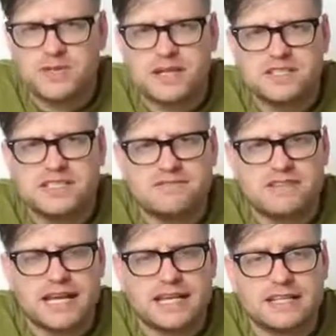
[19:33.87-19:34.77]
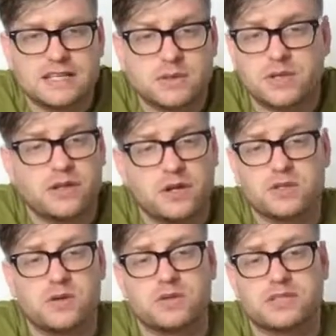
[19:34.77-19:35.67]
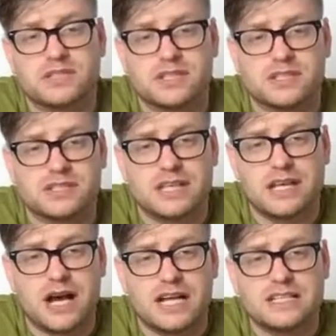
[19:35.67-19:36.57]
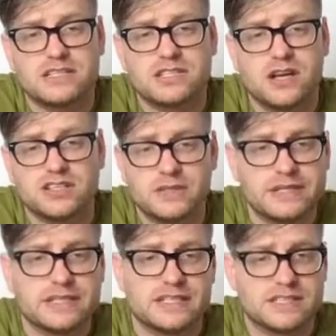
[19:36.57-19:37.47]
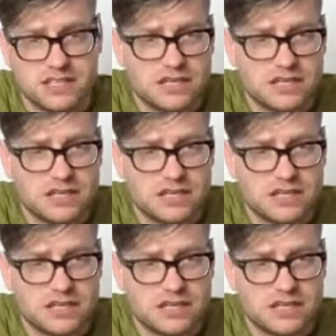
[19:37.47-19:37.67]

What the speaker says: round this evening. There's also no scores because I didn't start doing this because,